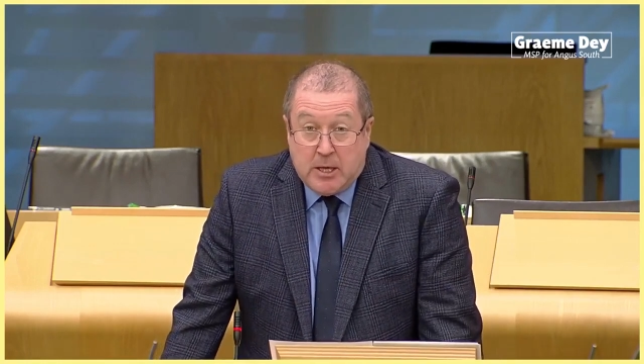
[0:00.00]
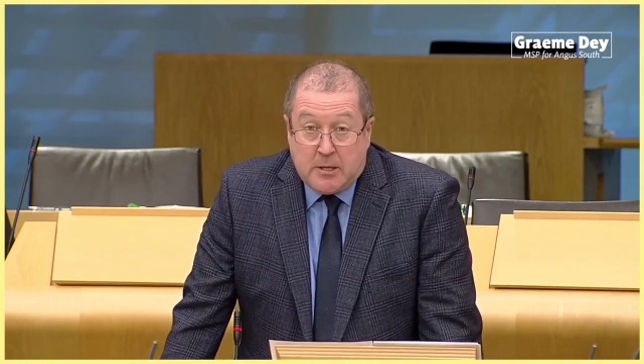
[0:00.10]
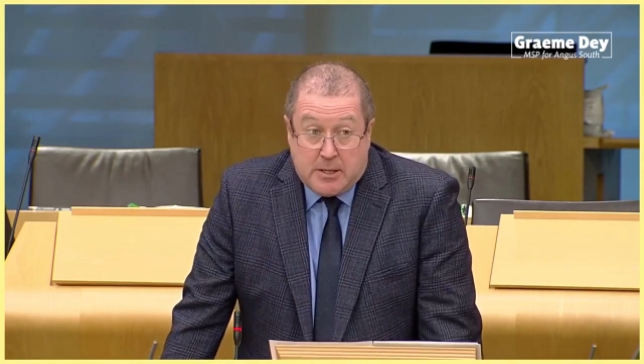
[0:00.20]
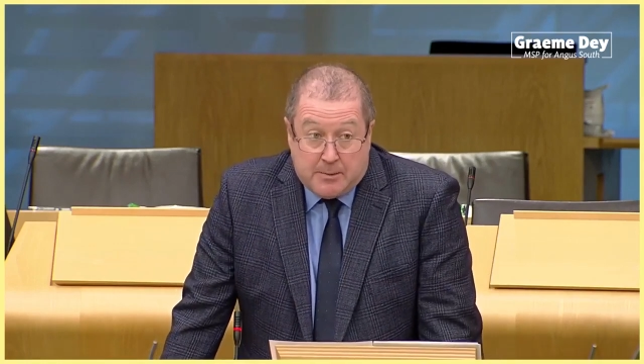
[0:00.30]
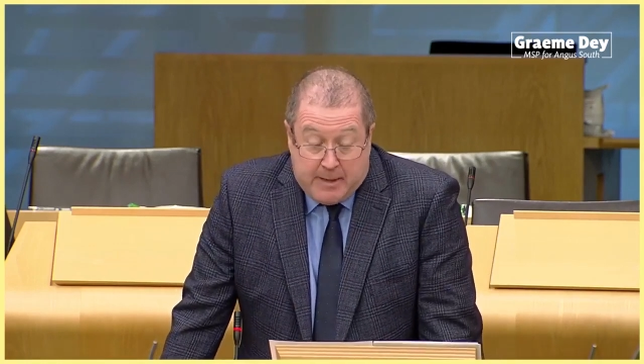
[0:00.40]

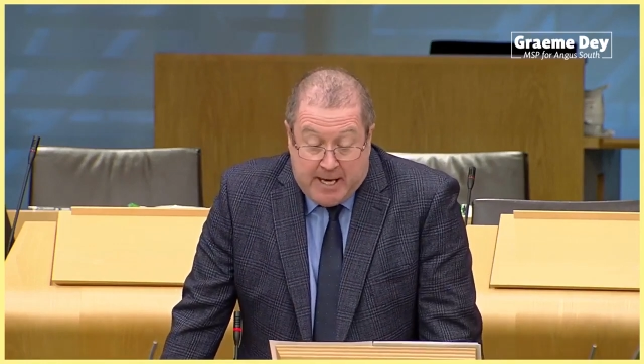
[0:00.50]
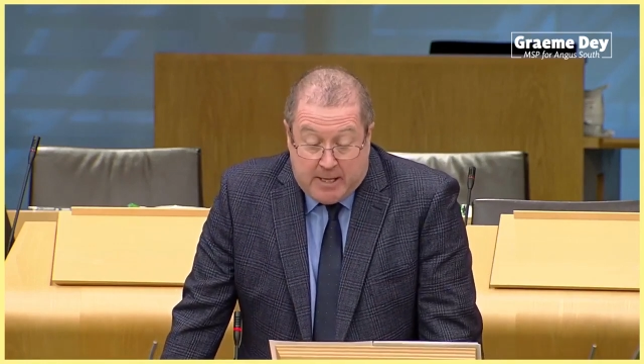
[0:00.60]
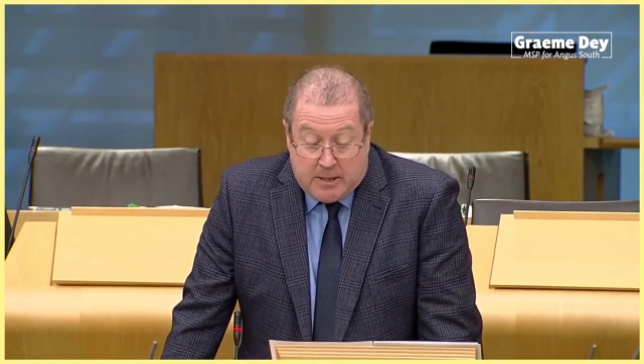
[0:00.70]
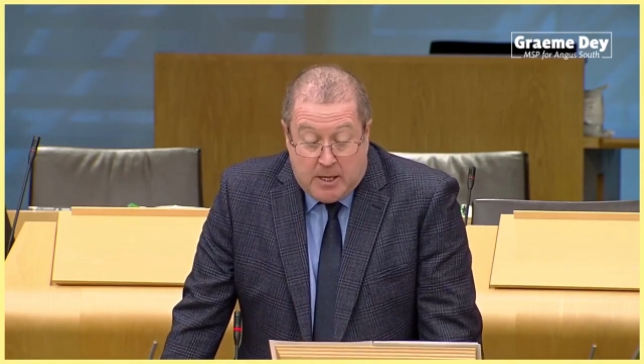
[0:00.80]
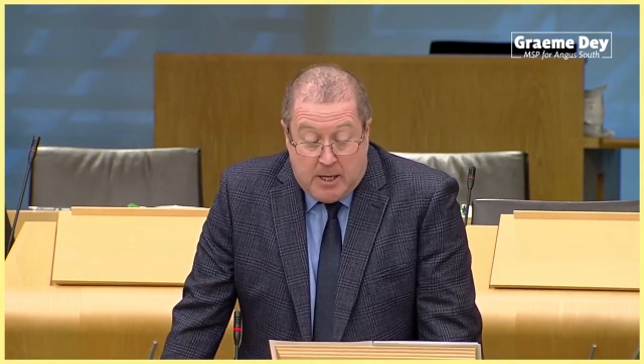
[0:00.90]
to
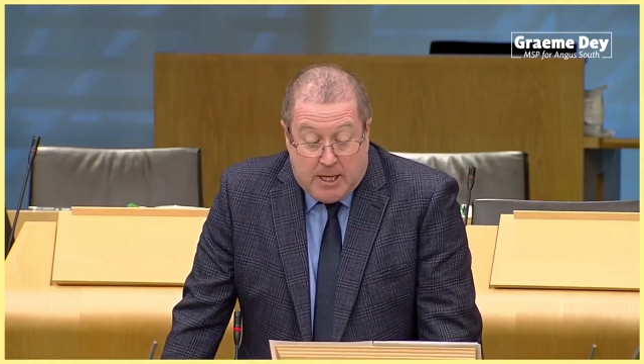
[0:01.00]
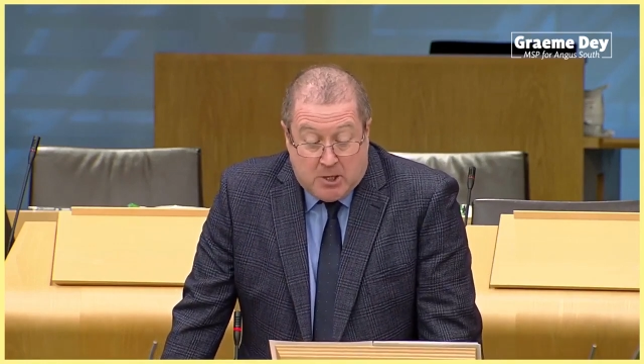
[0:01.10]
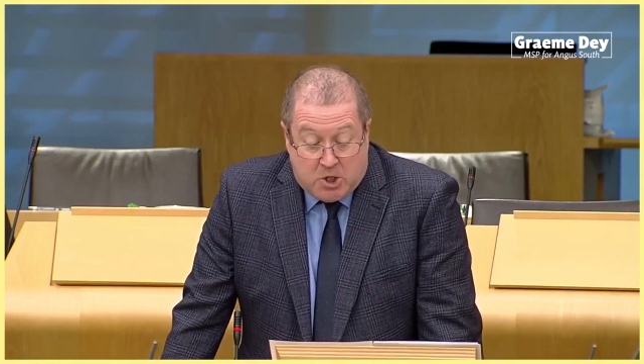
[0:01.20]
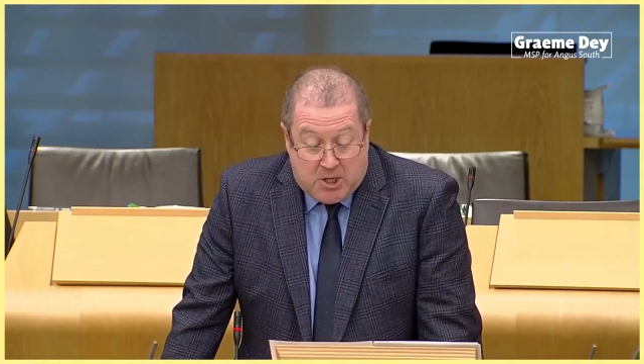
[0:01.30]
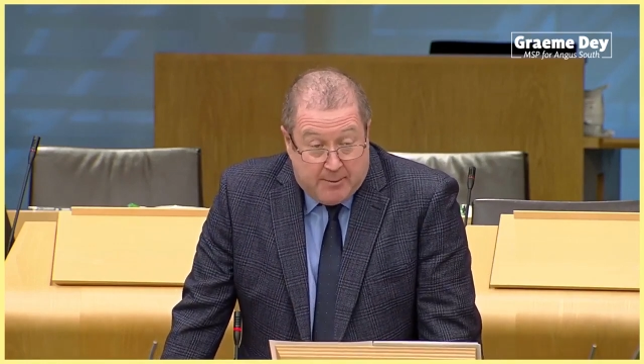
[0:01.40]
debate and
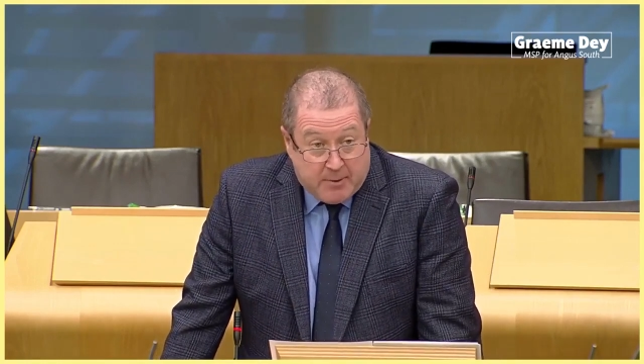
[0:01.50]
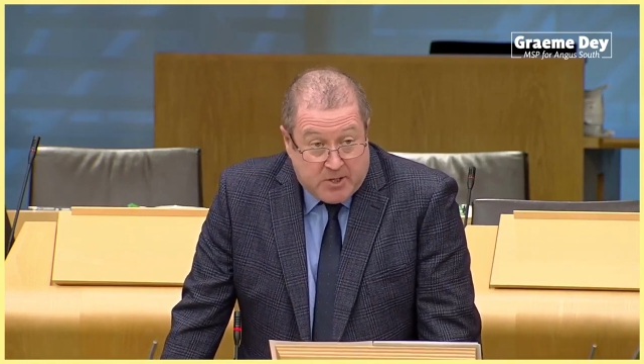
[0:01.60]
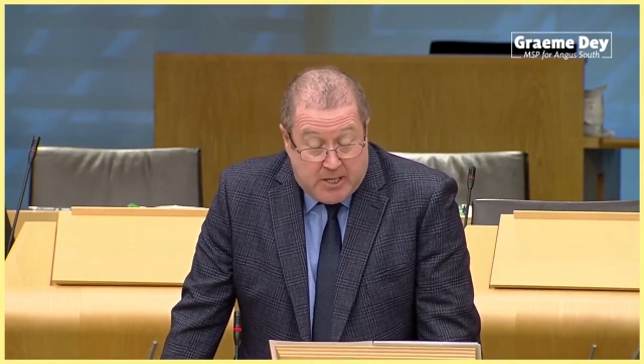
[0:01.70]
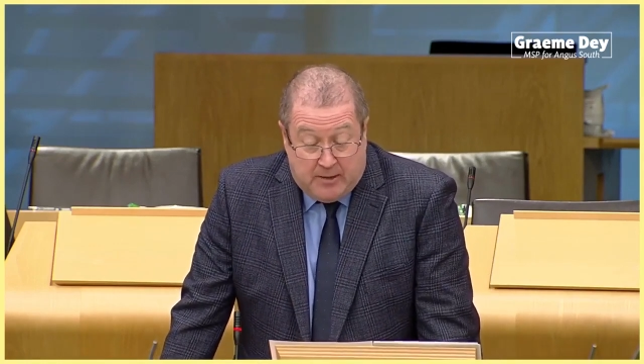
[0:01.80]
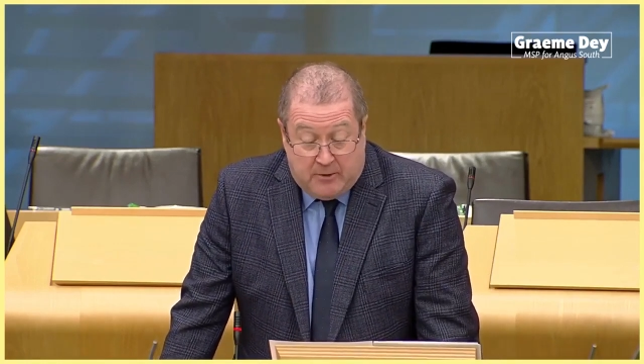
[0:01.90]
shape a
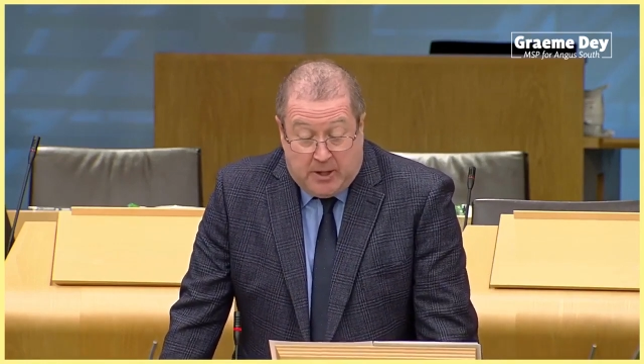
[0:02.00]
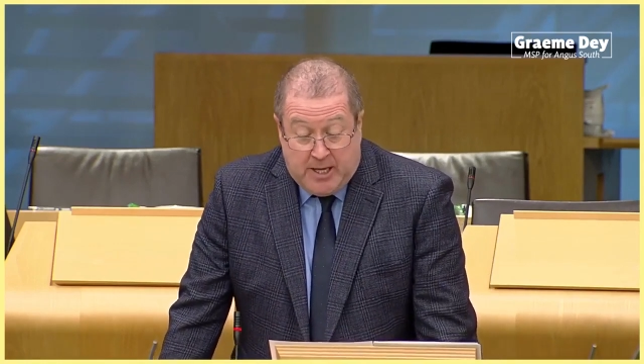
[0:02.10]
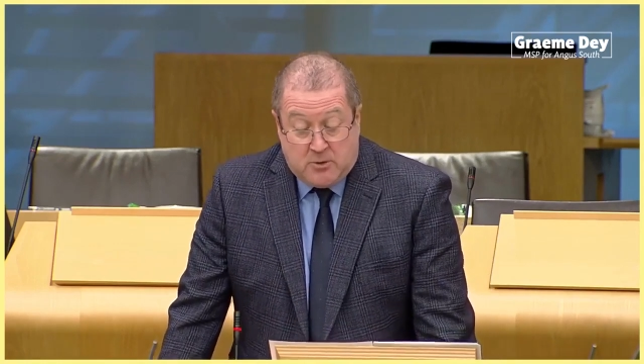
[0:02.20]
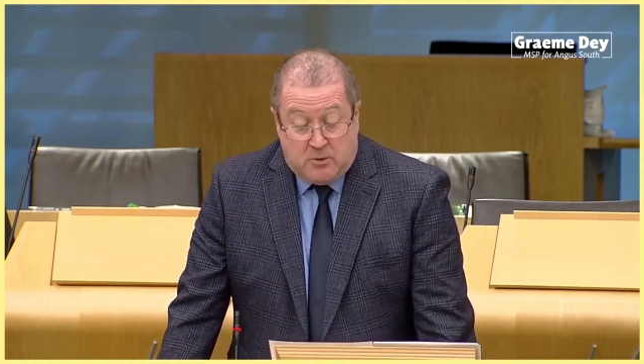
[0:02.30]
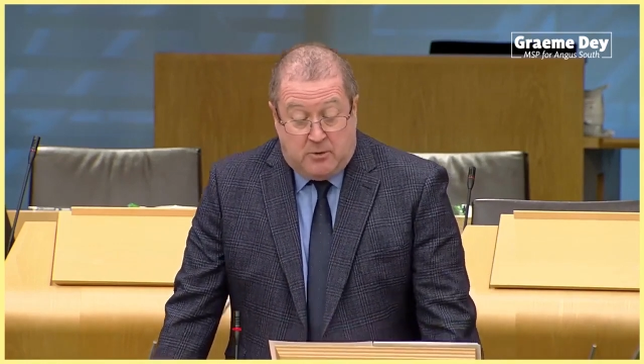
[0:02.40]
set of
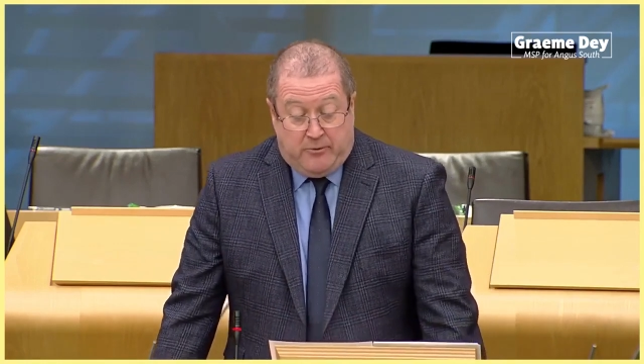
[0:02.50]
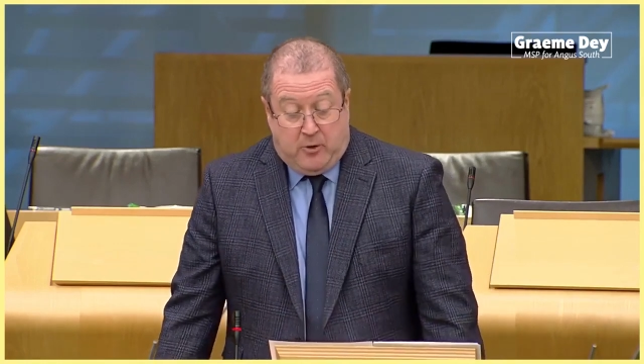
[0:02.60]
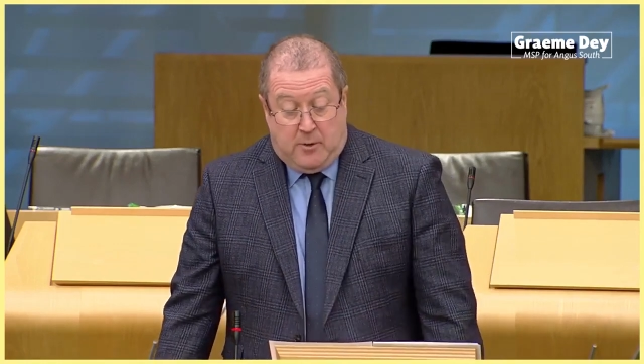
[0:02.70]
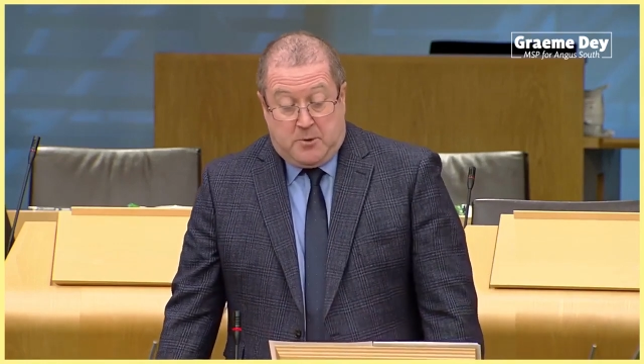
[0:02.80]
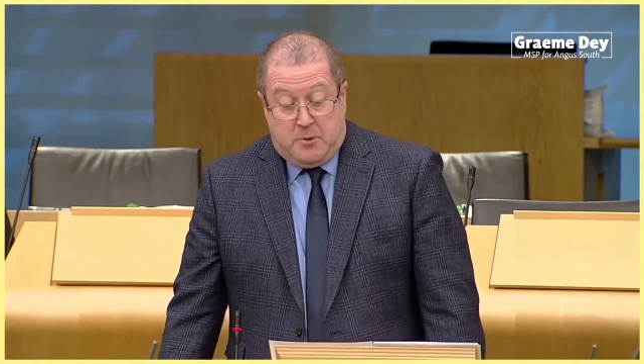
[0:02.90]
electoral
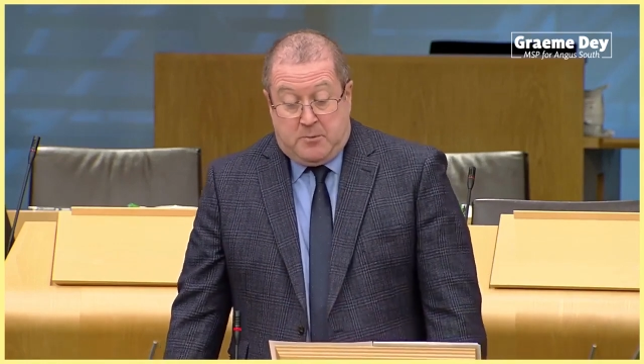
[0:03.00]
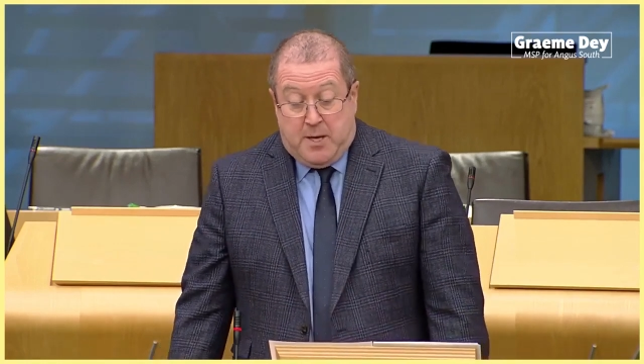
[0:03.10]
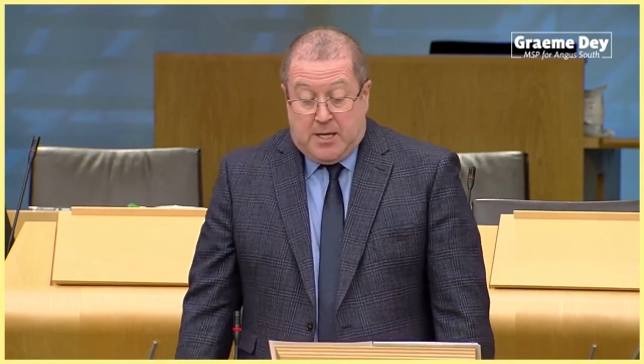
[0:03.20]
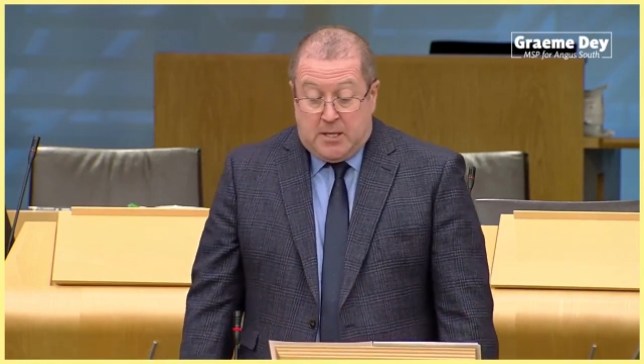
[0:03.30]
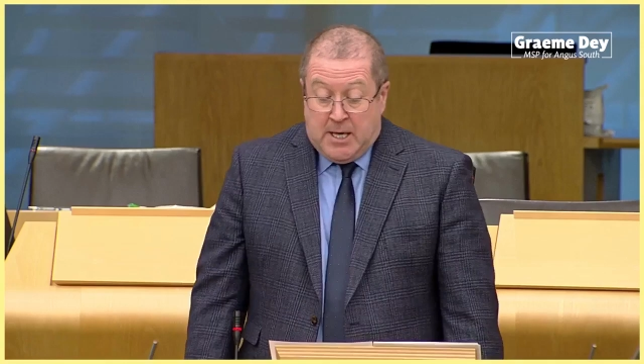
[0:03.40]
reforms which we
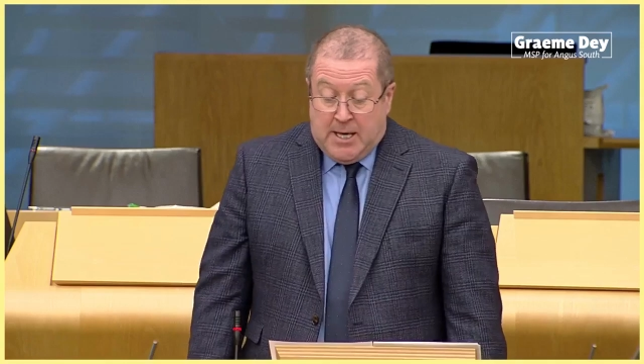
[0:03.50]
can